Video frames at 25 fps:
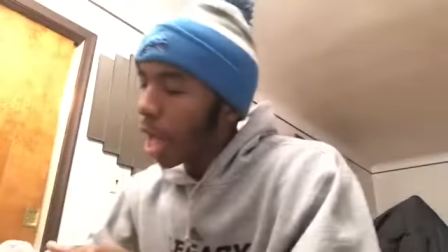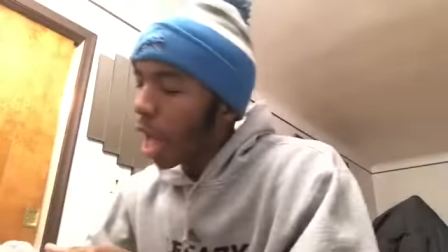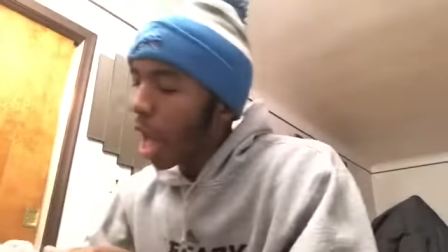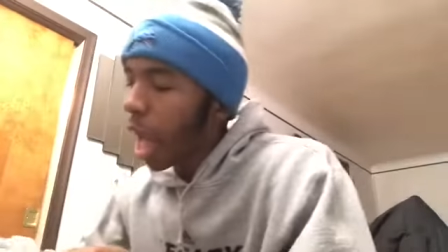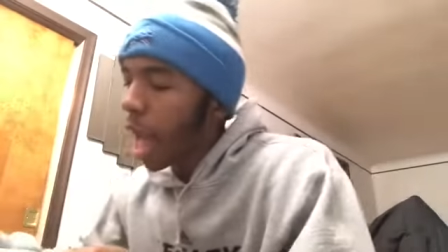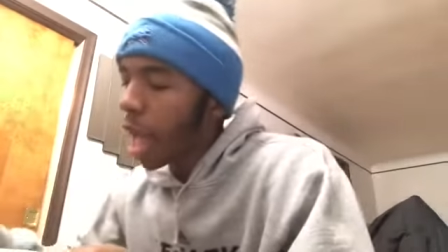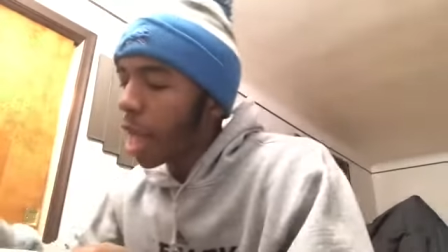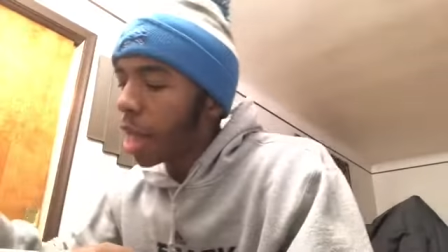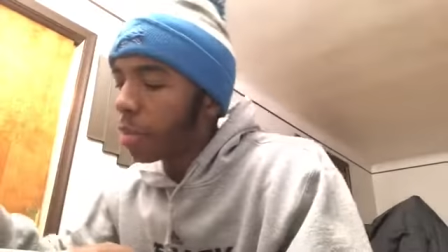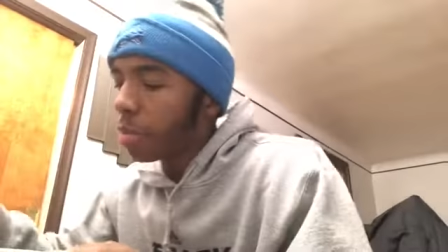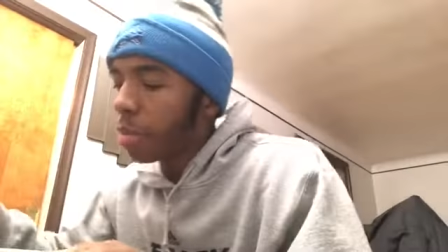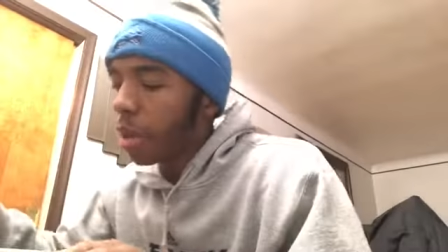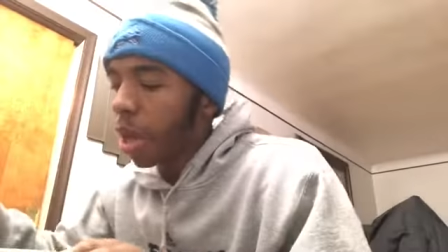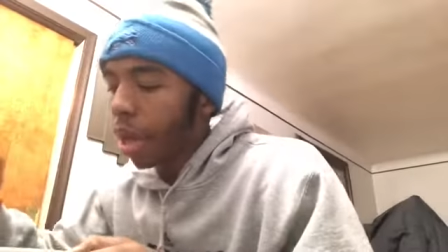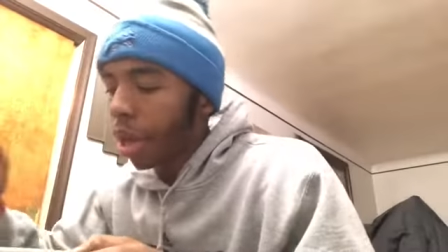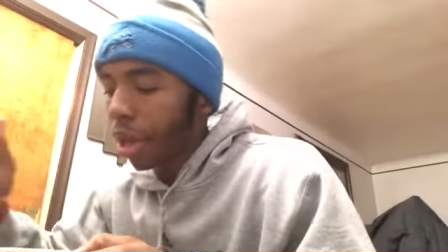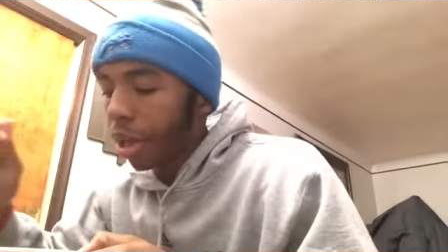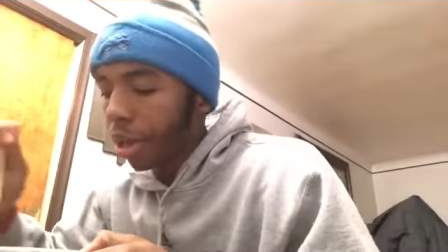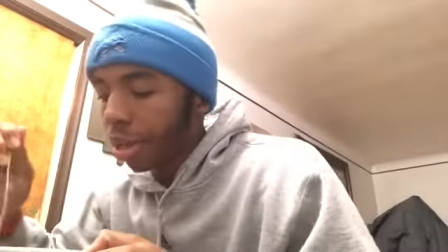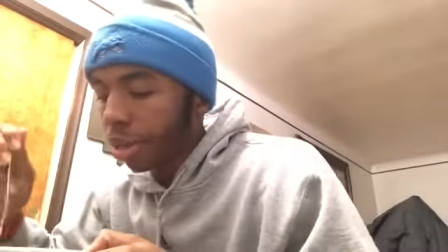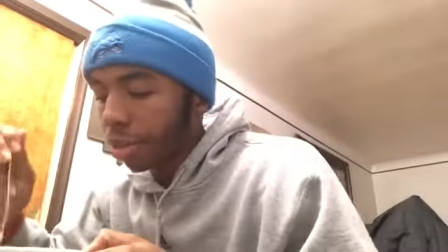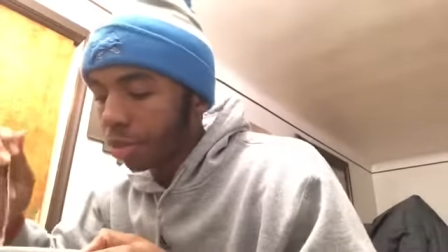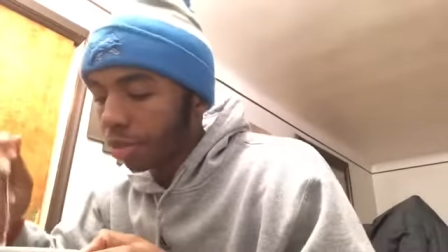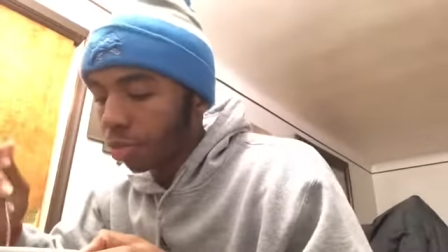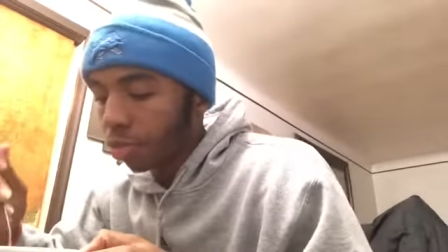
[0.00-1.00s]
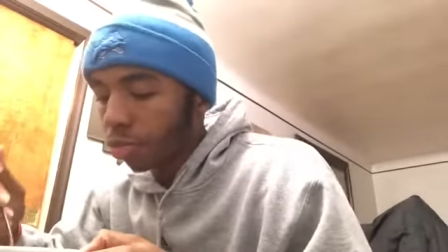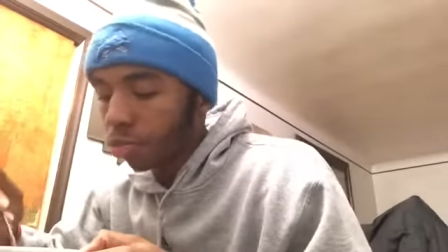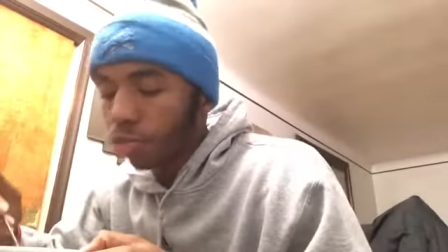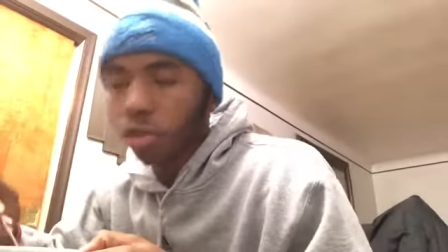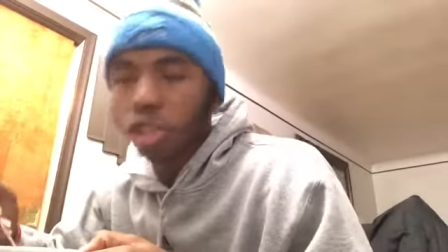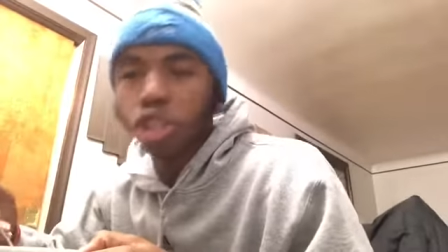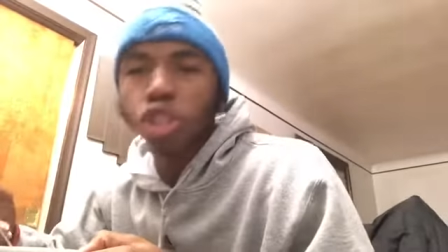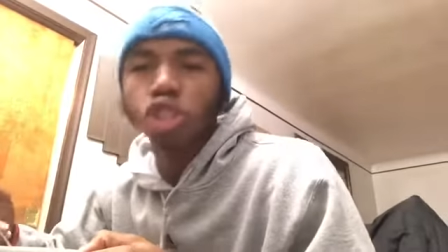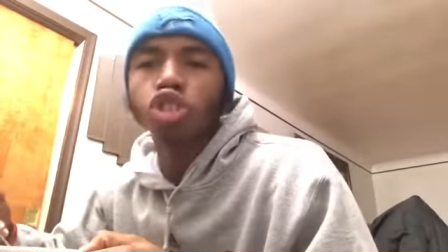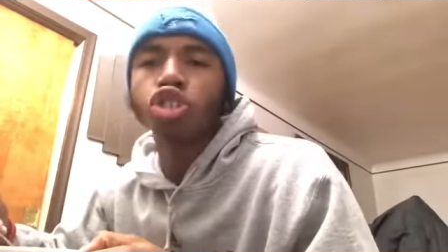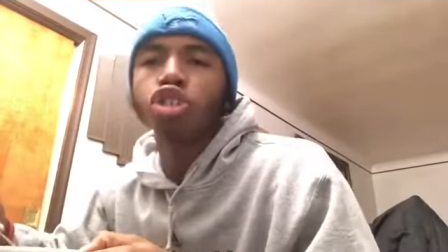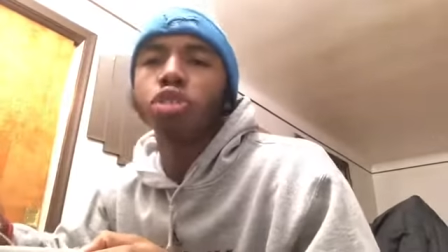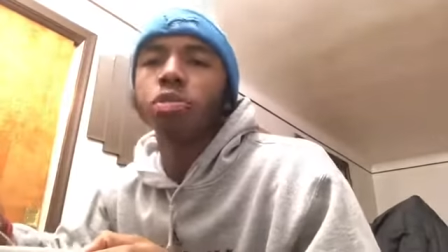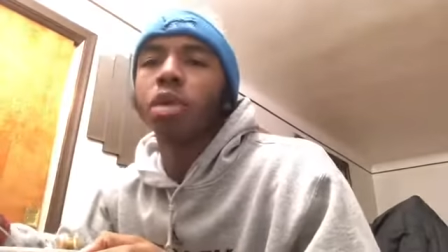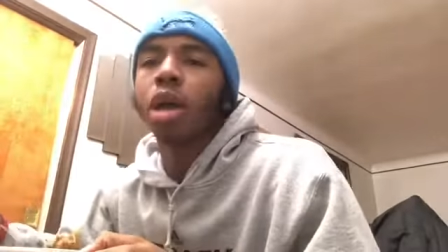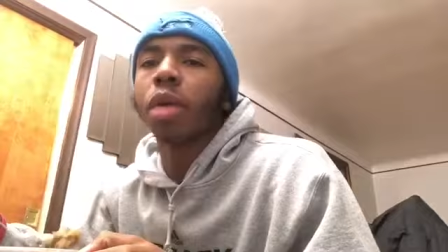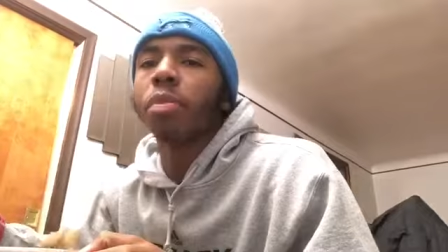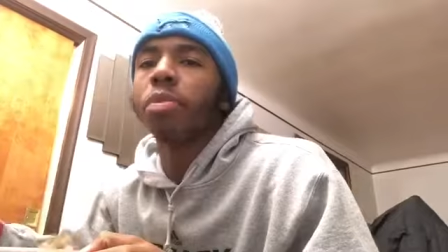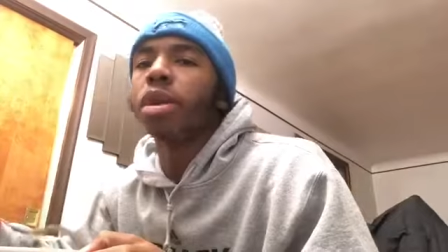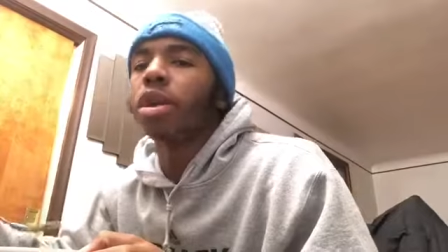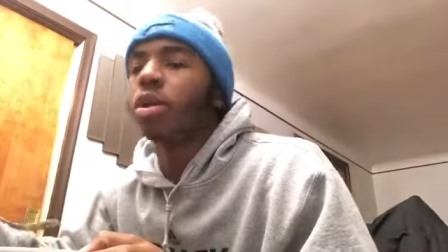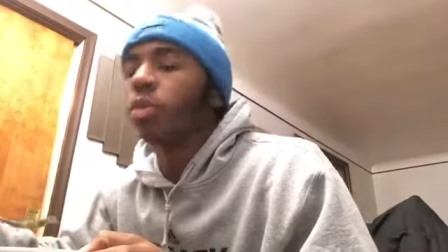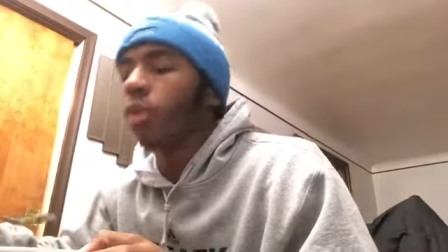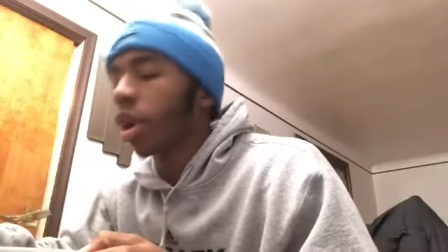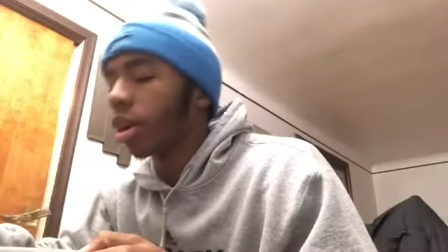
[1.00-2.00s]
Hey, man. Excuse me, I'm
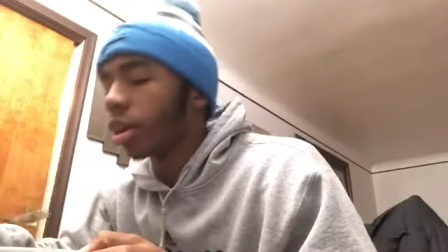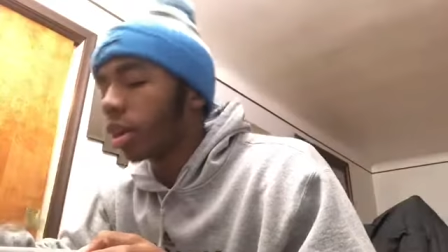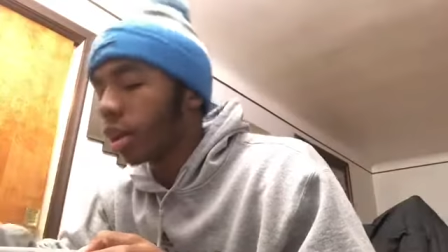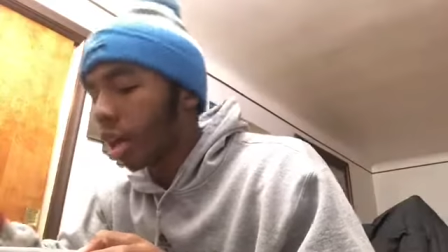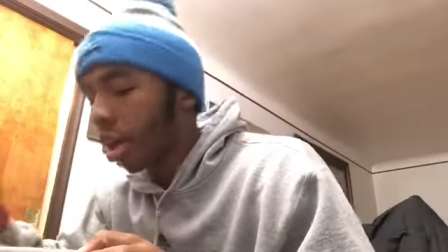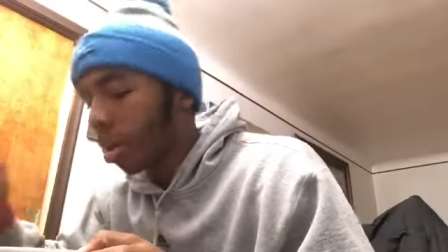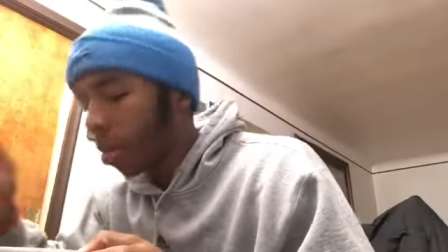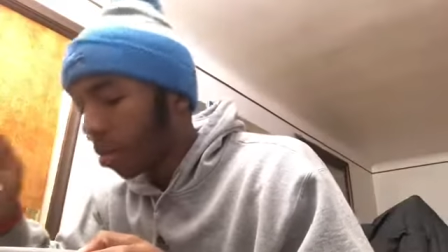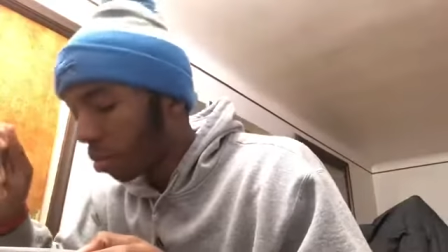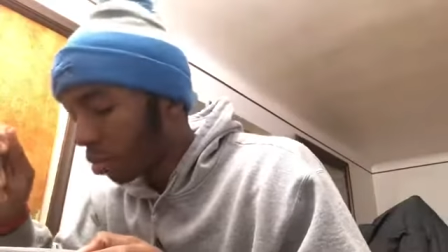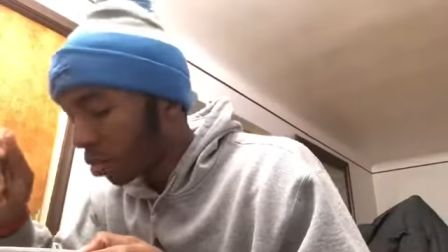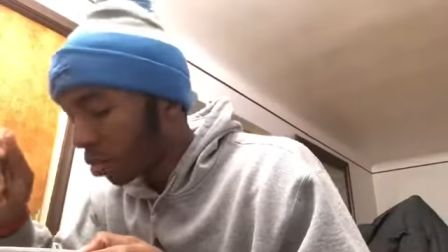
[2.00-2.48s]
eating right now.